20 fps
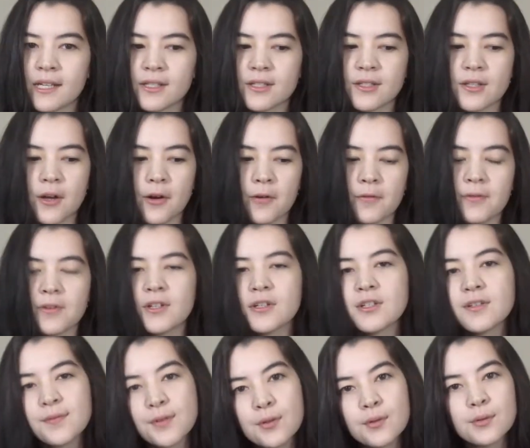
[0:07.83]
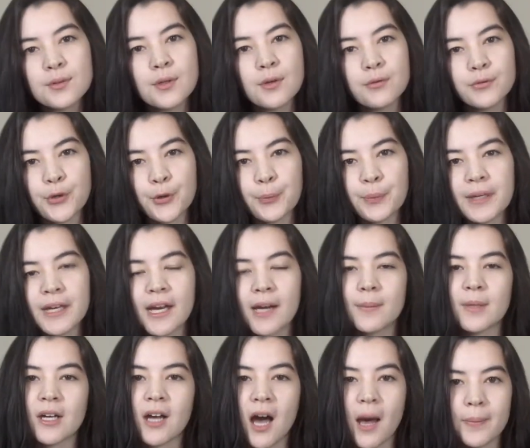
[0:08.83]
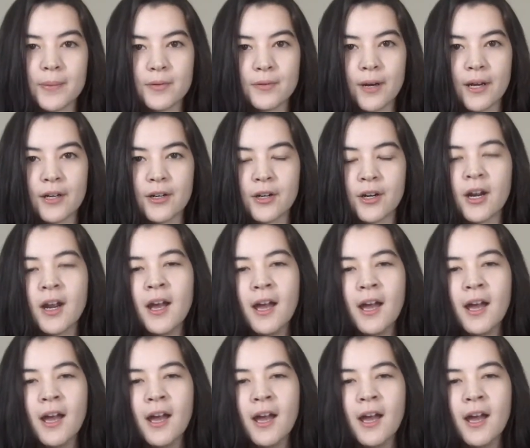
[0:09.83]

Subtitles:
So for those of you who don't know me, I'm a copywriter.